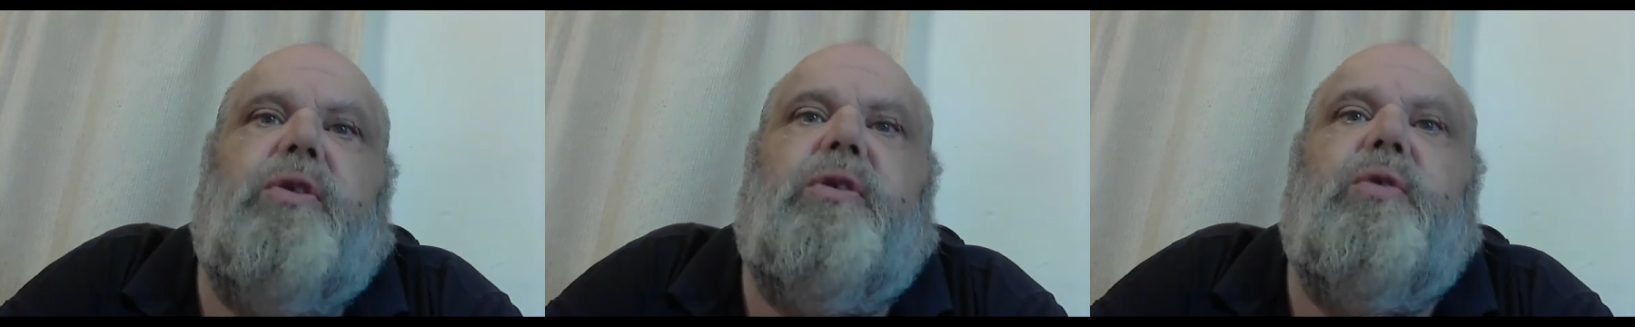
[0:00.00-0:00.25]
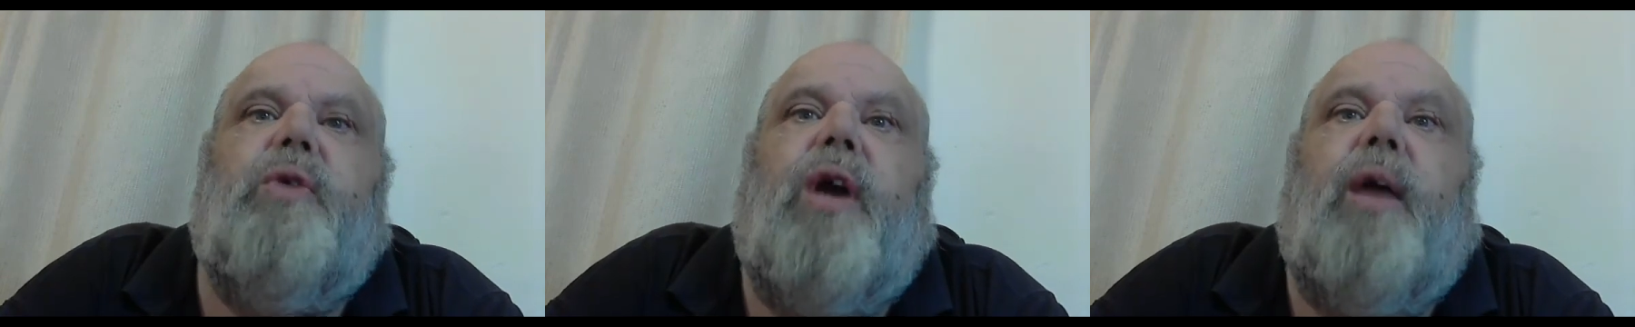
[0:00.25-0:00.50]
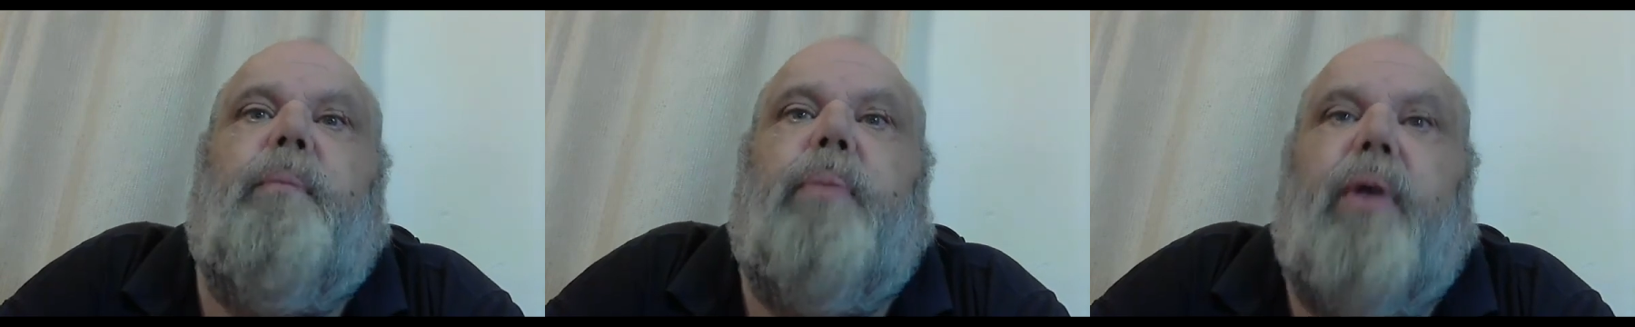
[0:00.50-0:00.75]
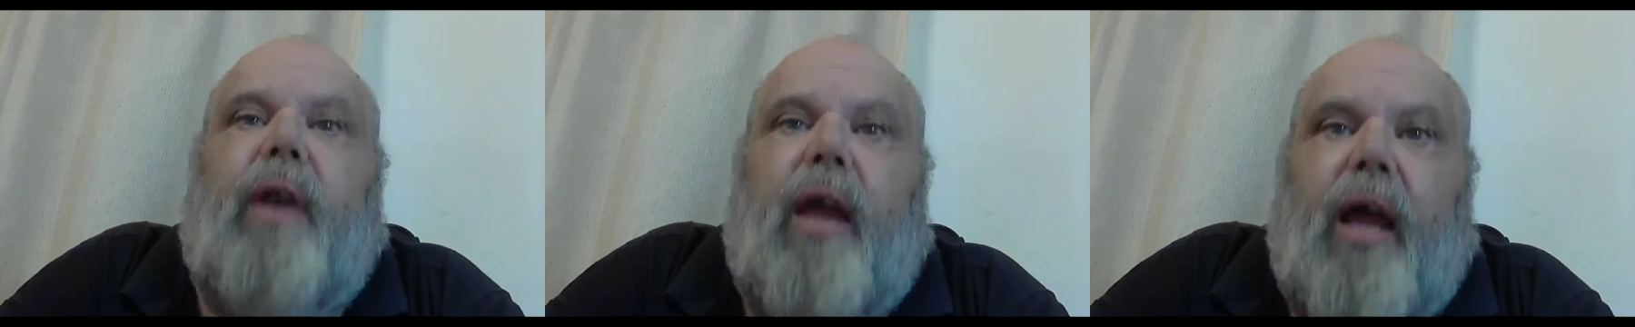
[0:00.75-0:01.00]
to
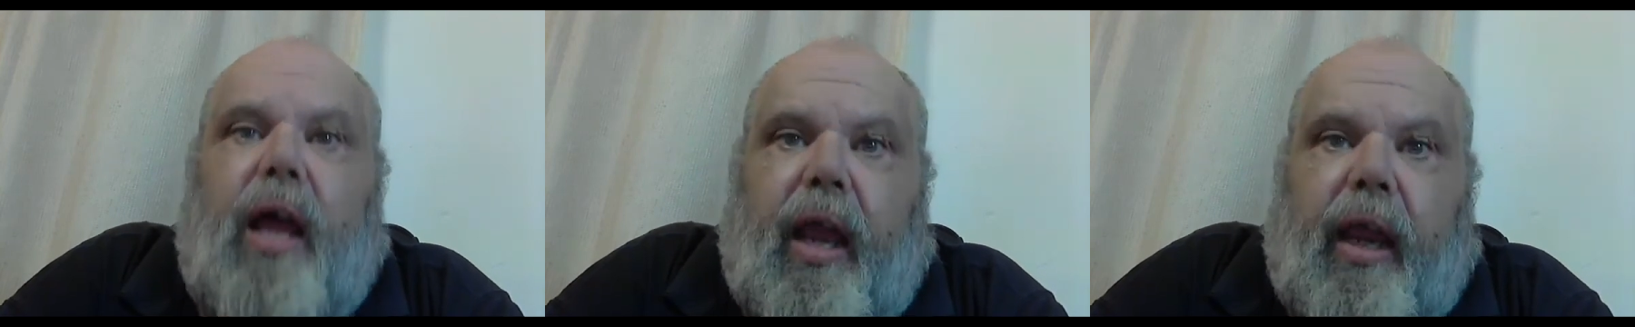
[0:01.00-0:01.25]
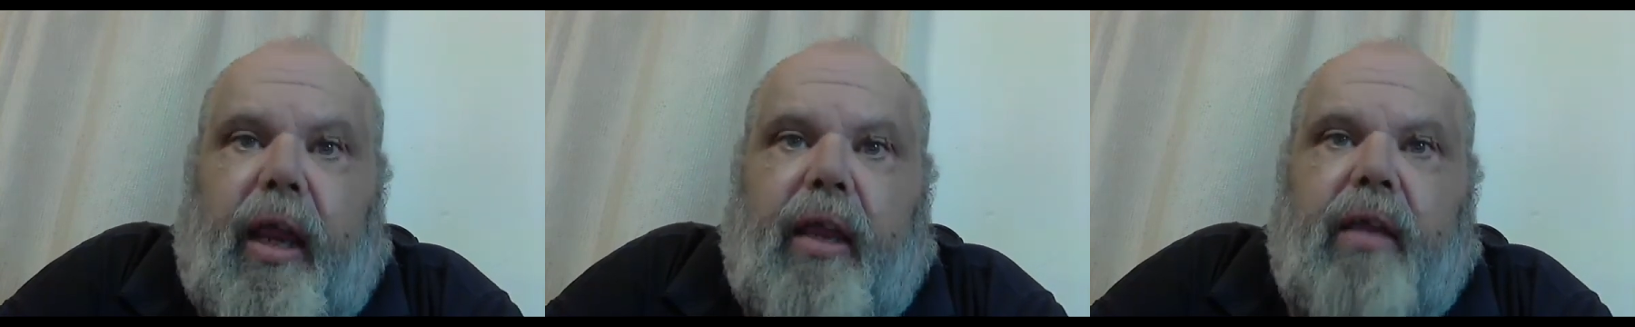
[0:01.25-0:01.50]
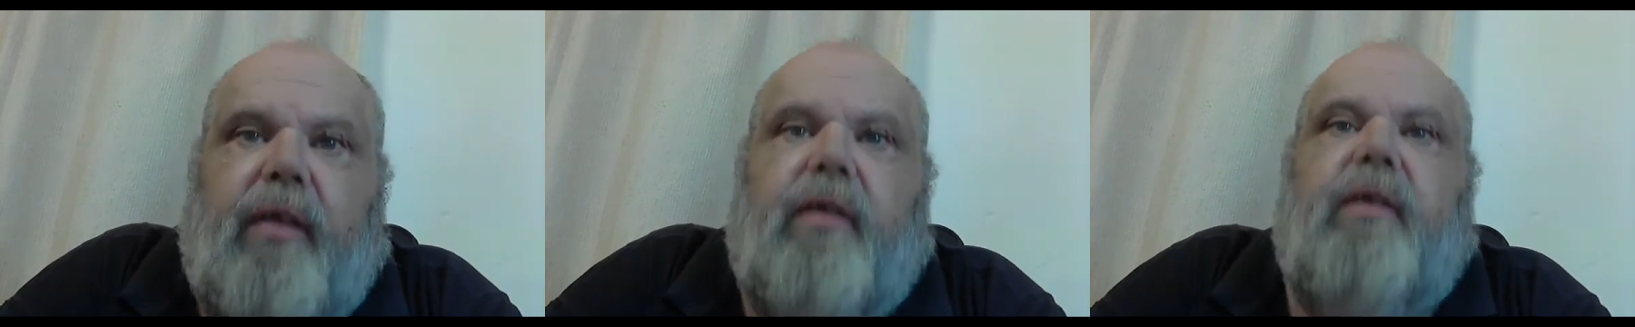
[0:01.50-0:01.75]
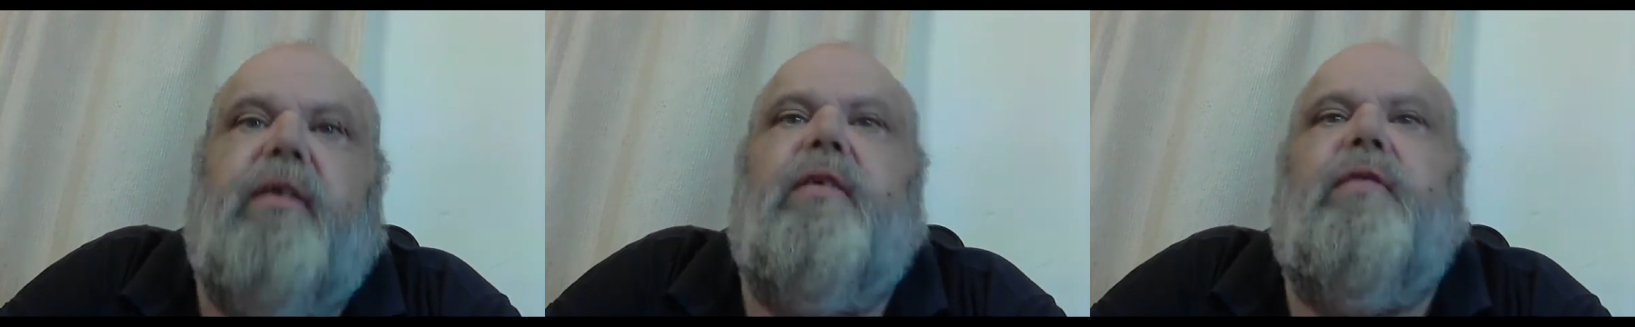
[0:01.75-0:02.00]
apply
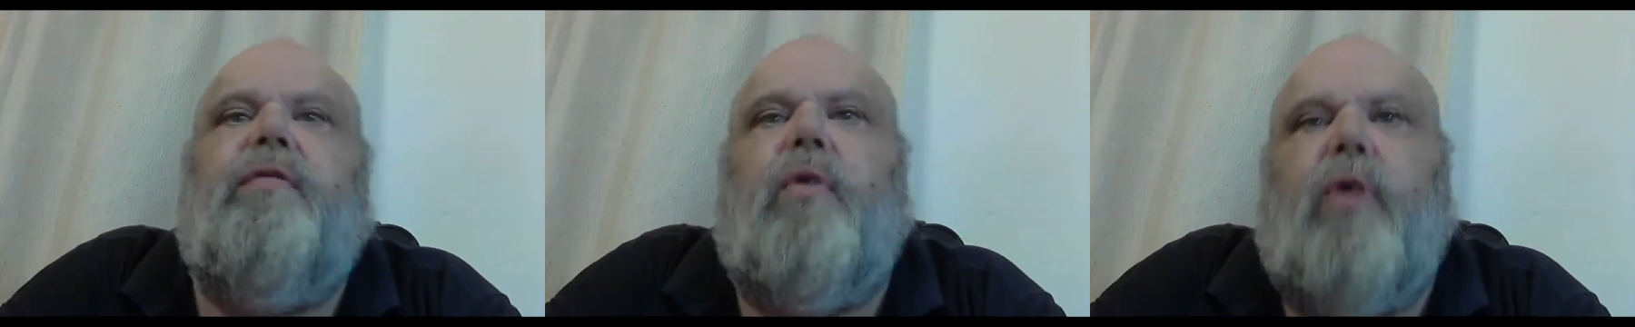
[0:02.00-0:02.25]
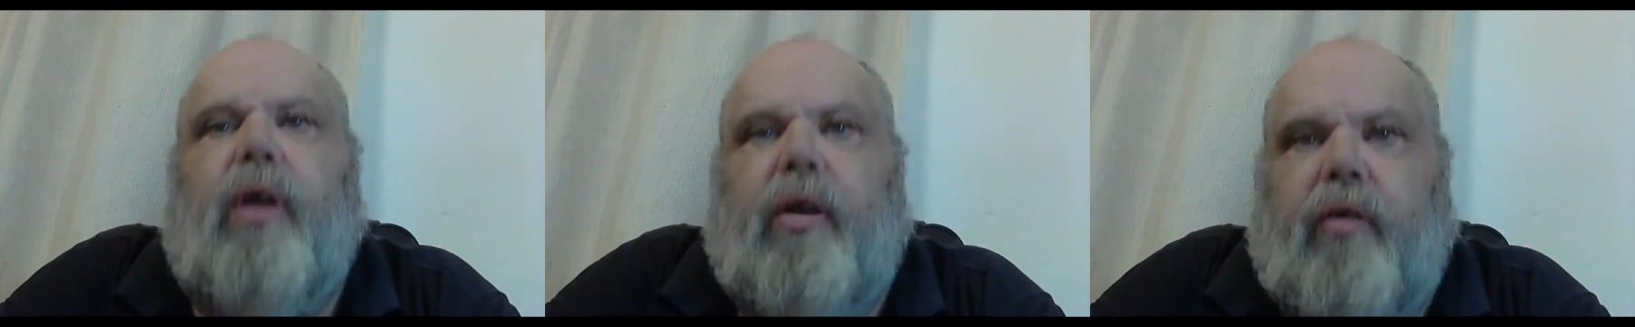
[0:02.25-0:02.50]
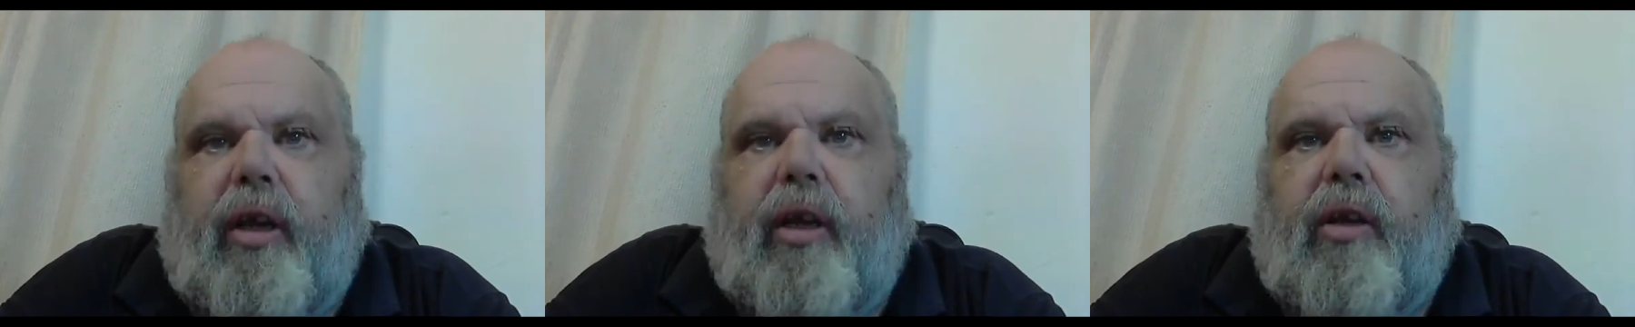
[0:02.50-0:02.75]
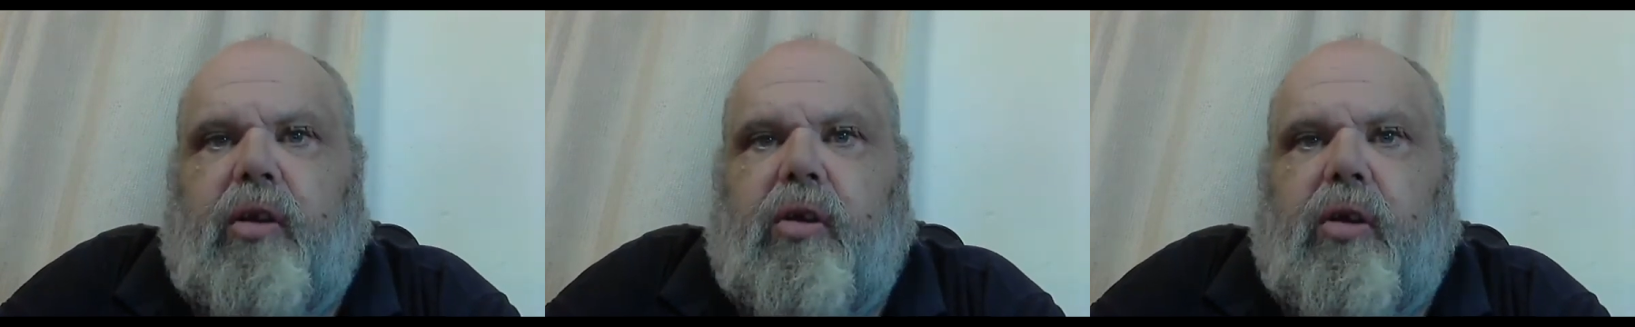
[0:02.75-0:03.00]
for a credit
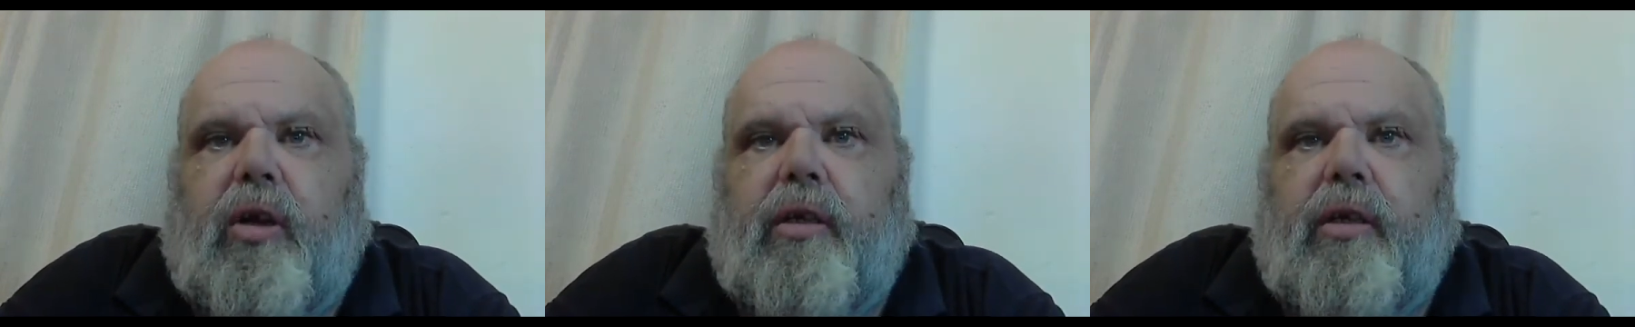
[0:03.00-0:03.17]
card.